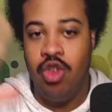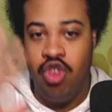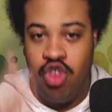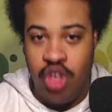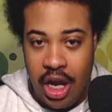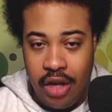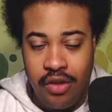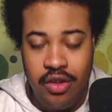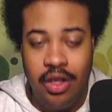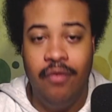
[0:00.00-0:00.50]

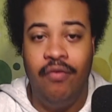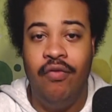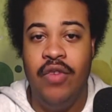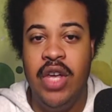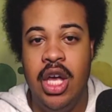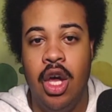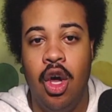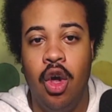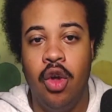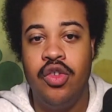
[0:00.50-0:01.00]
Justin
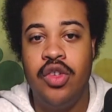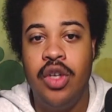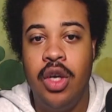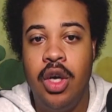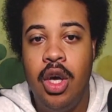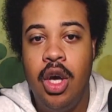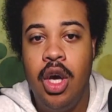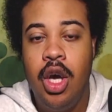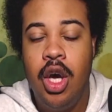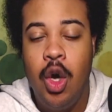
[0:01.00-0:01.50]
Fields
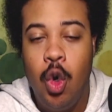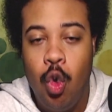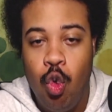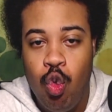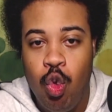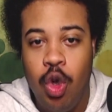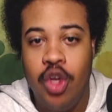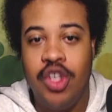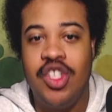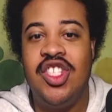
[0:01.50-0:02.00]

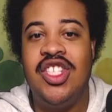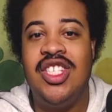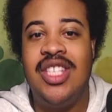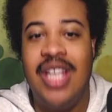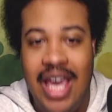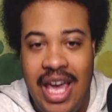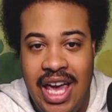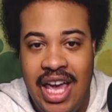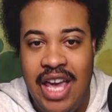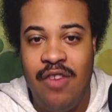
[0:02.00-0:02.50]
will
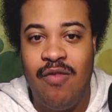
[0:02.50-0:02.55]
save